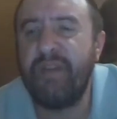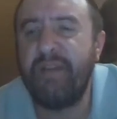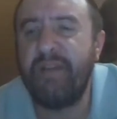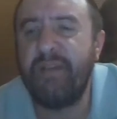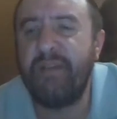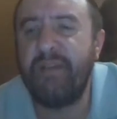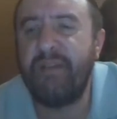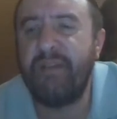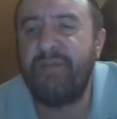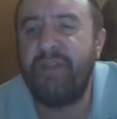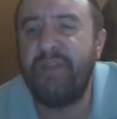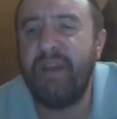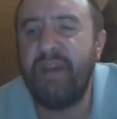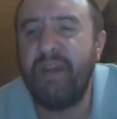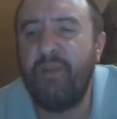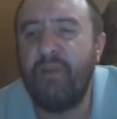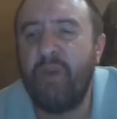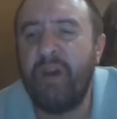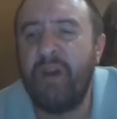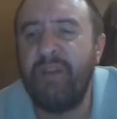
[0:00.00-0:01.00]
there. If they
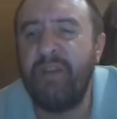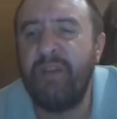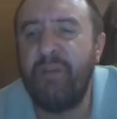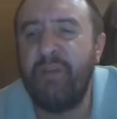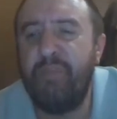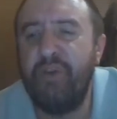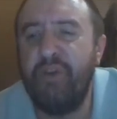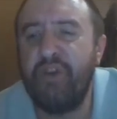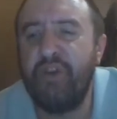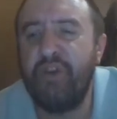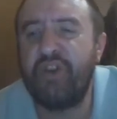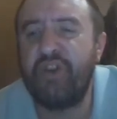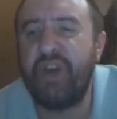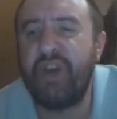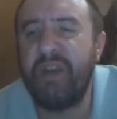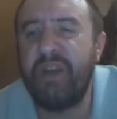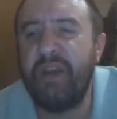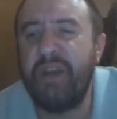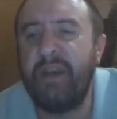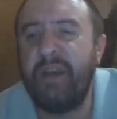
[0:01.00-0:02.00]
want to push a
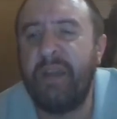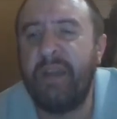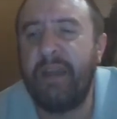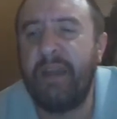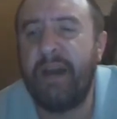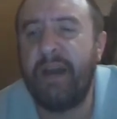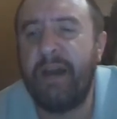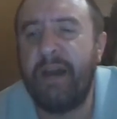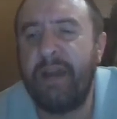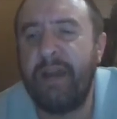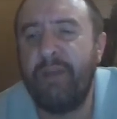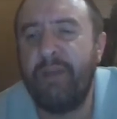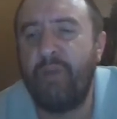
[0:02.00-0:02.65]
young guy,